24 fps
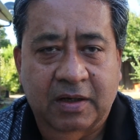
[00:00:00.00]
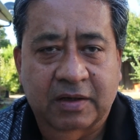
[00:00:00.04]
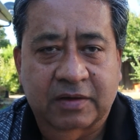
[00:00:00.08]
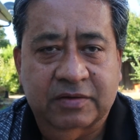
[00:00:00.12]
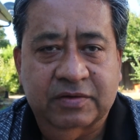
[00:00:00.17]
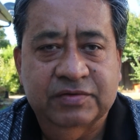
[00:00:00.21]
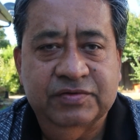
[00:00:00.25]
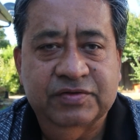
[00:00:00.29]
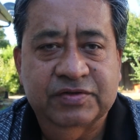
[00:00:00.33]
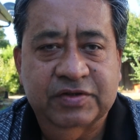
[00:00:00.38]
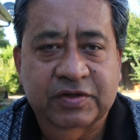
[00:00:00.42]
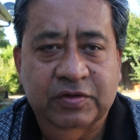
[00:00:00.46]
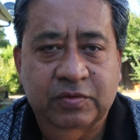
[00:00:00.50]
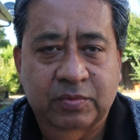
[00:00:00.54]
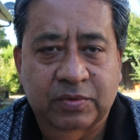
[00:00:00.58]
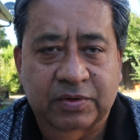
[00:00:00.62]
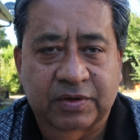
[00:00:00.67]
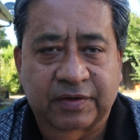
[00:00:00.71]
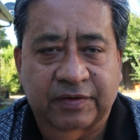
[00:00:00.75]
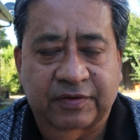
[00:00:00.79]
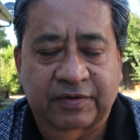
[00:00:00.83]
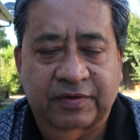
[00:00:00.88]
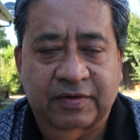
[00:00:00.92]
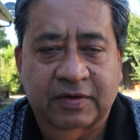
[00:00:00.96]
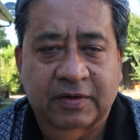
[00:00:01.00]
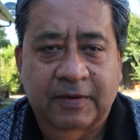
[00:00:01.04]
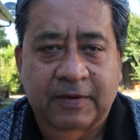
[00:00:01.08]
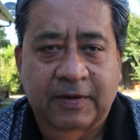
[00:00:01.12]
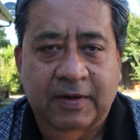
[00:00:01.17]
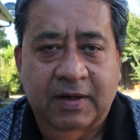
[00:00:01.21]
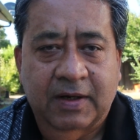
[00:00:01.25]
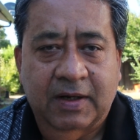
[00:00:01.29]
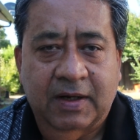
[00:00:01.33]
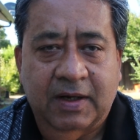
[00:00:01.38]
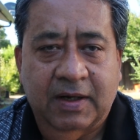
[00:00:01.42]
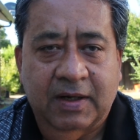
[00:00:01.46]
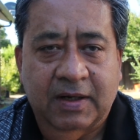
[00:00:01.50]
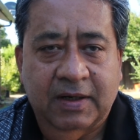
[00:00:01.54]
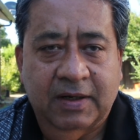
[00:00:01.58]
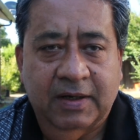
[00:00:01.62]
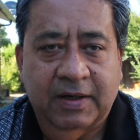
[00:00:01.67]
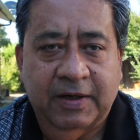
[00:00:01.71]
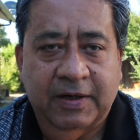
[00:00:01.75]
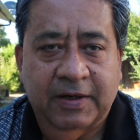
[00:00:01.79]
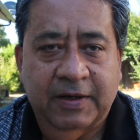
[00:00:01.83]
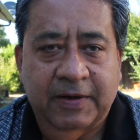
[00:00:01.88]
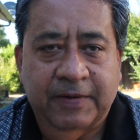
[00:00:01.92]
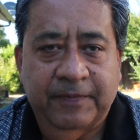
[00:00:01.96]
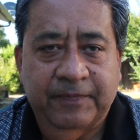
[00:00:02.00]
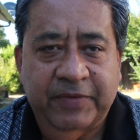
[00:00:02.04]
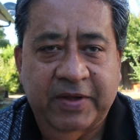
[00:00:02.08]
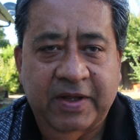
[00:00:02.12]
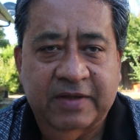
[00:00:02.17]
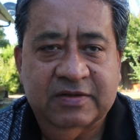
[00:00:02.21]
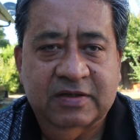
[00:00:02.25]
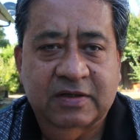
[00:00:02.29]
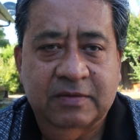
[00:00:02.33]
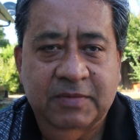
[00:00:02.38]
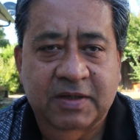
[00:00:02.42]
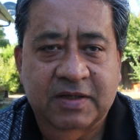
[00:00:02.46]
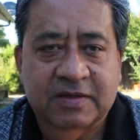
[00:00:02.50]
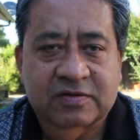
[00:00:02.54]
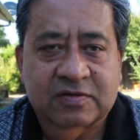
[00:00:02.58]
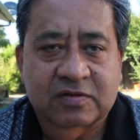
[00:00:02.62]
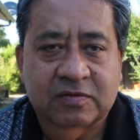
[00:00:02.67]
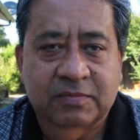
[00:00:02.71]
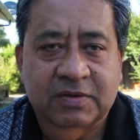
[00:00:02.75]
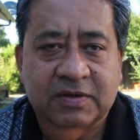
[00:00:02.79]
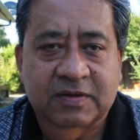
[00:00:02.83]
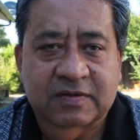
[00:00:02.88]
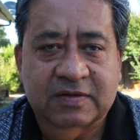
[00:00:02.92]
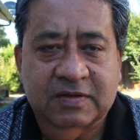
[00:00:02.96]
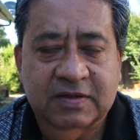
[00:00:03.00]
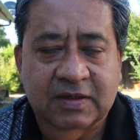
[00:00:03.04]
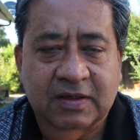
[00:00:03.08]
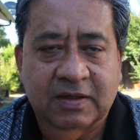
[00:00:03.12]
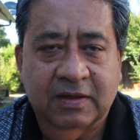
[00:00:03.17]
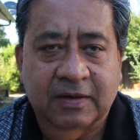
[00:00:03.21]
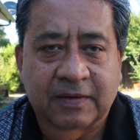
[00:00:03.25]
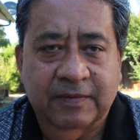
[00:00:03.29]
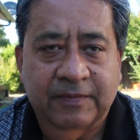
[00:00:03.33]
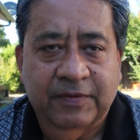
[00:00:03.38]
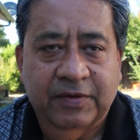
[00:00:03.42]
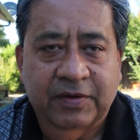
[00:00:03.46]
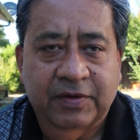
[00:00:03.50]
consumers? That remains to be seen.